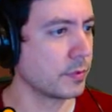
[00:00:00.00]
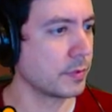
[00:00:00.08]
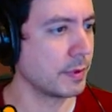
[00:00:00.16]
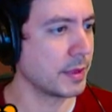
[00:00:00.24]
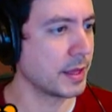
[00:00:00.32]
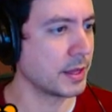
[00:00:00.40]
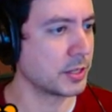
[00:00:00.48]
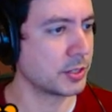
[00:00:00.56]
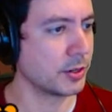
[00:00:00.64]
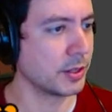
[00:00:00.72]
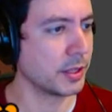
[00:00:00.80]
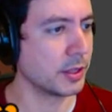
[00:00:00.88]
I mean, that
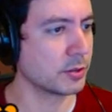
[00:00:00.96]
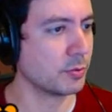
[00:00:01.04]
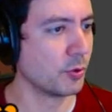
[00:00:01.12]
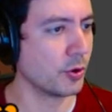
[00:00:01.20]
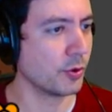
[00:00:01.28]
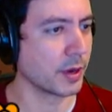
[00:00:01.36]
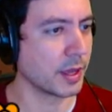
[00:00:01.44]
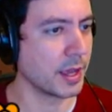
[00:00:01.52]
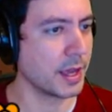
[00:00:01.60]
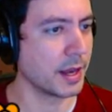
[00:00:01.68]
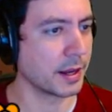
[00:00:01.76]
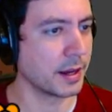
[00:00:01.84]
certainly looks more
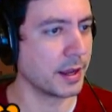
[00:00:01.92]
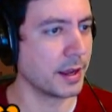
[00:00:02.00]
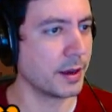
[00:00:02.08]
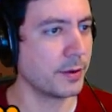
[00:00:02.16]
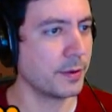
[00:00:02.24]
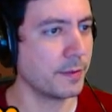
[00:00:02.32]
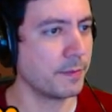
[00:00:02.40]
organic now.